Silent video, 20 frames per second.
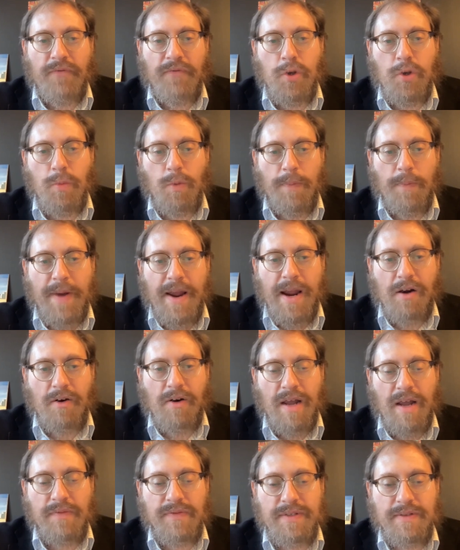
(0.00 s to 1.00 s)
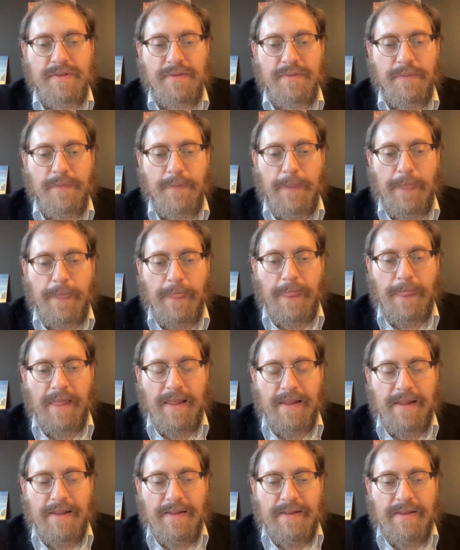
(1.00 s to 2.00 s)
a few more paragraphs
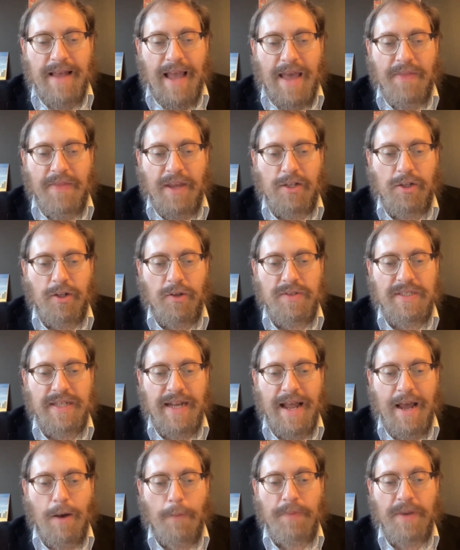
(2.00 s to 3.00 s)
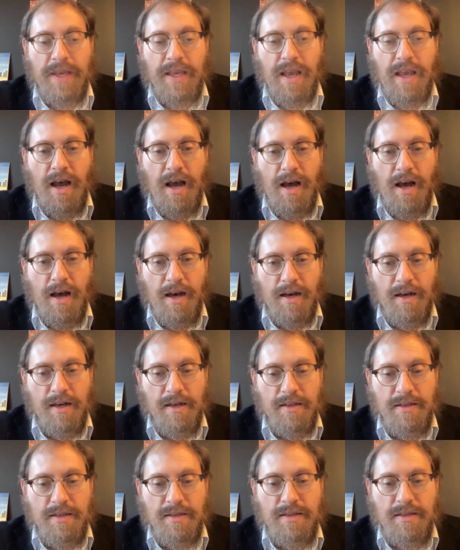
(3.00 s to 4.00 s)
and then close it out
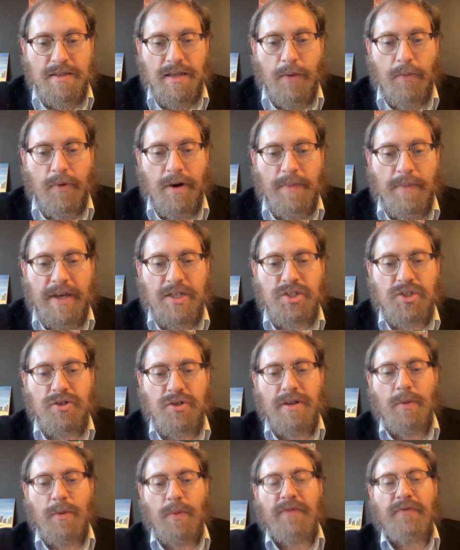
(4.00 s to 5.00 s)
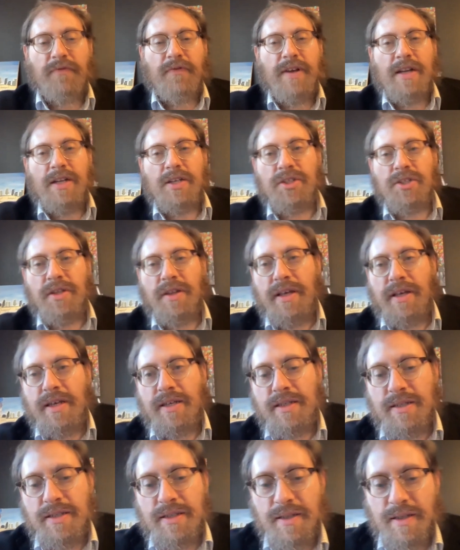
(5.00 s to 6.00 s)
because I want to make sure that we finish
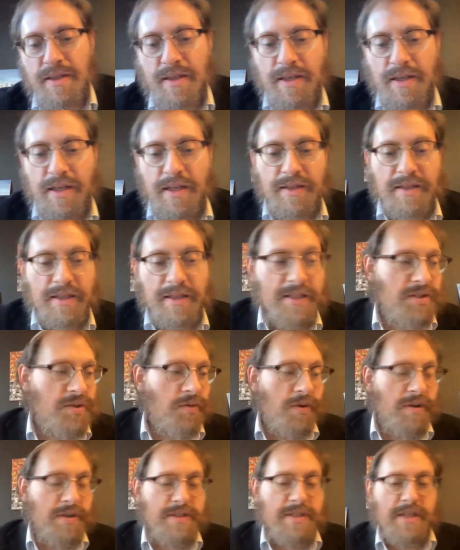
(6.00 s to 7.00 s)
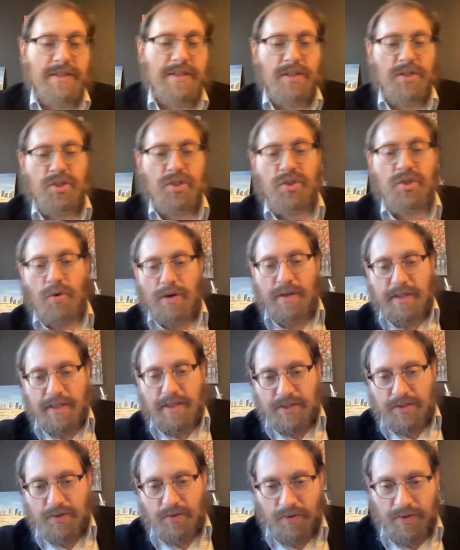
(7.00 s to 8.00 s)
this discourse. It's a short
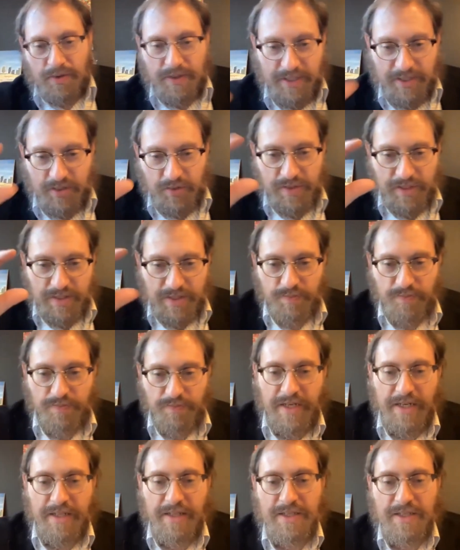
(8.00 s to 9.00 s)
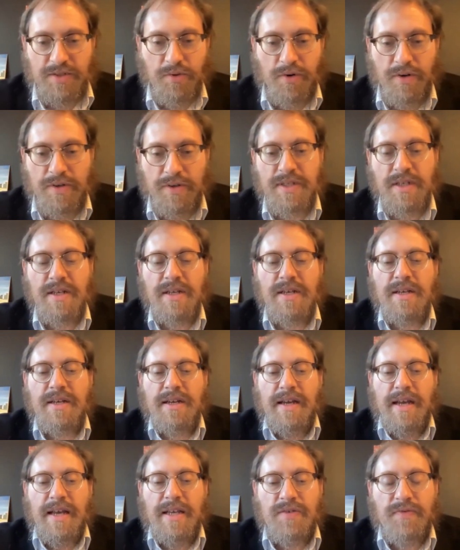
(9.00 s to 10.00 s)
discourse. This this mini discourse
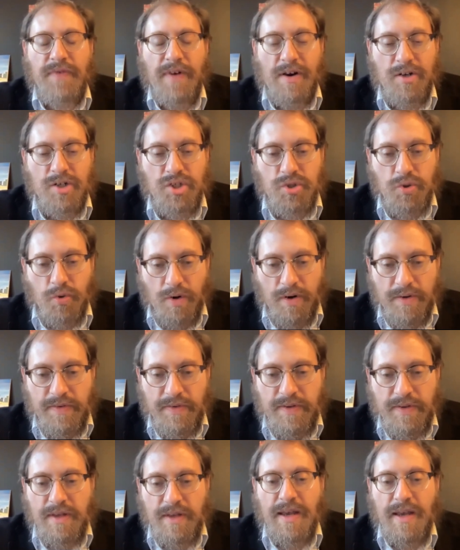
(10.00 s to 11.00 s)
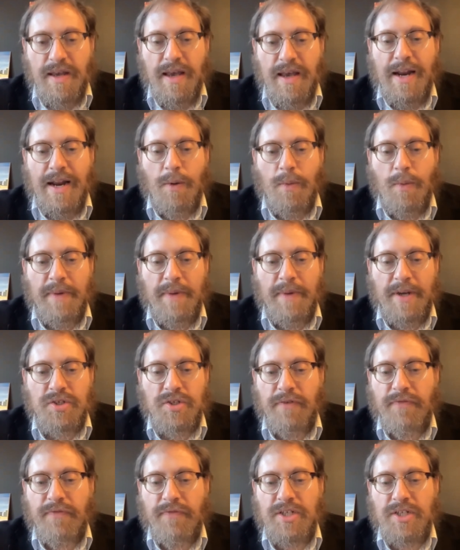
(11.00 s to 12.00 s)
is very short, and I want to make
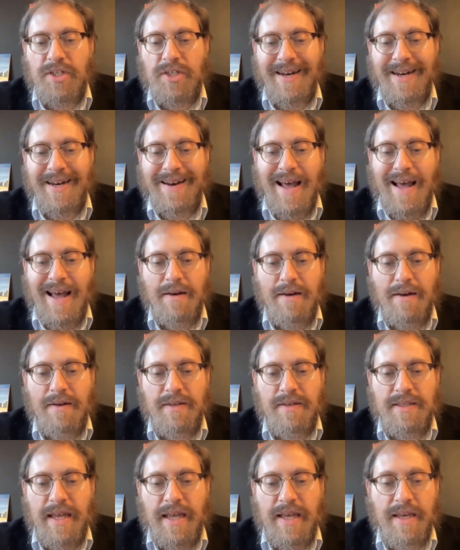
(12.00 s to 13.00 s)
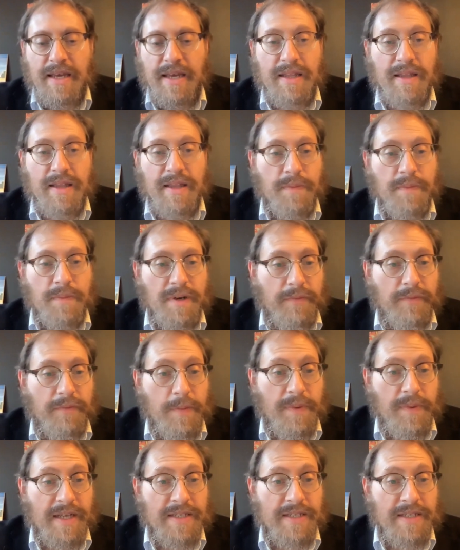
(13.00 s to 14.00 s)
sure to finish it and not stay in the middle of
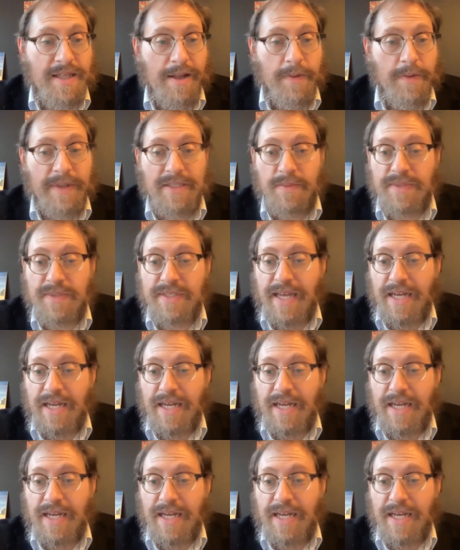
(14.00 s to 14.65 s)
it because I'll tell you about some